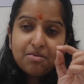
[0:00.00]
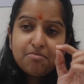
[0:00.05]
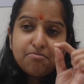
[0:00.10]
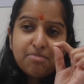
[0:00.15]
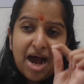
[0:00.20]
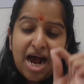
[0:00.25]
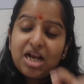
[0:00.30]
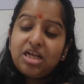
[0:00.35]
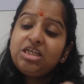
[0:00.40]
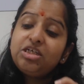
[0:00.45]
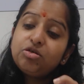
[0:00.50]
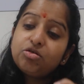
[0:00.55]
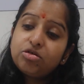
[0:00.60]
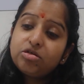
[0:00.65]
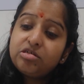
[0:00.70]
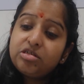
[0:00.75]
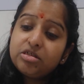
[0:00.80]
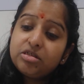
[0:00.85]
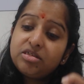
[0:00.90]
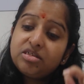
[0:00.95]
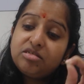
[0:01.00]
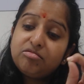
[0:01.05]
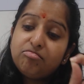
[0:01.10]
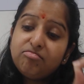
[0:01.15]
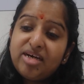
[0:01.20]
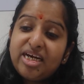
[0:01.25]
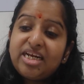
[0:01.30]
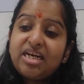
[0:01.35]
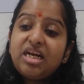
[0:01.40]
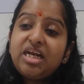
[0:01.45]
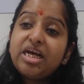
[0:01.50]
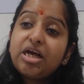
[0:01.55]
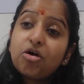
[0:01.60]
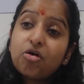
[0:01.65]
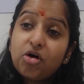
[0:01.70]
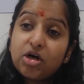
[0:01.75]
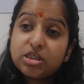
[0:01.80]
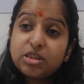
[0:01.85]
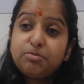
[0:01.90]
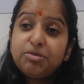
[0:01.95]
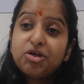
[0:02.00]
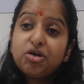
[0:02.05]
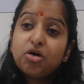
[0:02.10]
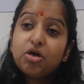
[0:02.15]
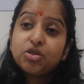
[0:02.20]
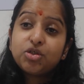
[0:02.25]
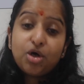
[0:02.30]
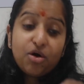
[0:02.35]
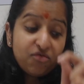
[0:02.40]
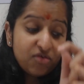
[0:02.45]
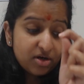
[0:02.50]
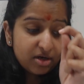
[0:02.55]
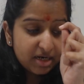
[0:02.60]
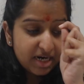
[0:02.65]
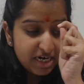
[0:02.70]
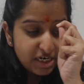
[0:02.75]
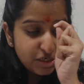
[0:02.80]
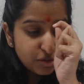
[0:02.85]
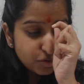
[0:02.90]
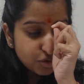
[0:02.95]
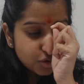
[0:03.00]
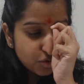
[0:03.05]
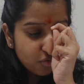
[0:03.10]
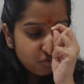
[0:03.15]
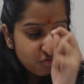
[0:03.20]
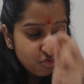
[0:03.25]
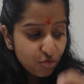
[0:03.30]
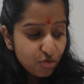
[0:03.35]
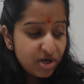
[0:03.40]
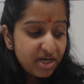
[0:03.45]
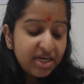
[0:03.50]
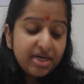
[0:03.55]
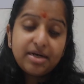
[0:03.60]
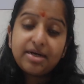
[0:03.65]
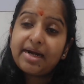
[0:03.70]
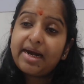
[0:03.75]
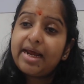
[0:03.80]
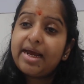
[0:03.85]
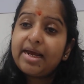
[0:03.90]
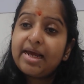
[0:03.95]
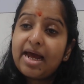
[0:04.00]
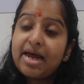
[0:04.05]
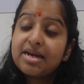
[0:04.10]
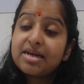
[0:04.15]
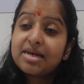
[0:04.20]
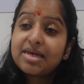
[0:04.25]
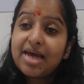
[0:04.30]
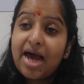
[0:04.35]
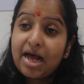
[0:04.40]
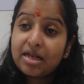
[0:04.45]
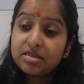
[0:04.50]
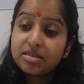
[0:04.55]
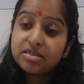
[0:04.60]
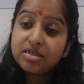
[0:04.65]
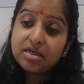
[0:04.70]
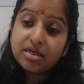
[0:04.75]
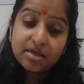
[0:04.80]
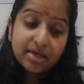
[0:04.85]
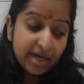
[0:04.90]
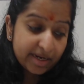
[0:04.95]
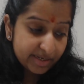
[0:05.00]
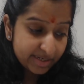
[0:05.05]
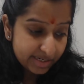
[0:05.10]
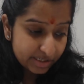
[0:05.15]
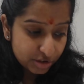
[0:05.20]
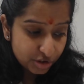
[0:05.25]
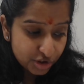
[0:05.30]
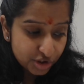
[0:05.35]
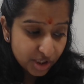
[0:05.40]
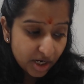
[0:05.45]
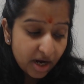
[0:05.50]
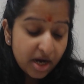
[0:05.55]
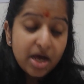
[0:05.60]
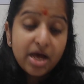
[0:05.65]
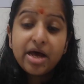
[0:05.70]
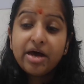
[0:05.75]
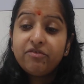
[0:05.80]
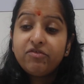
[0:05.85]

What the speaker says: malnutrition is mainly caused because of a reduced food intake and cancer cachexia,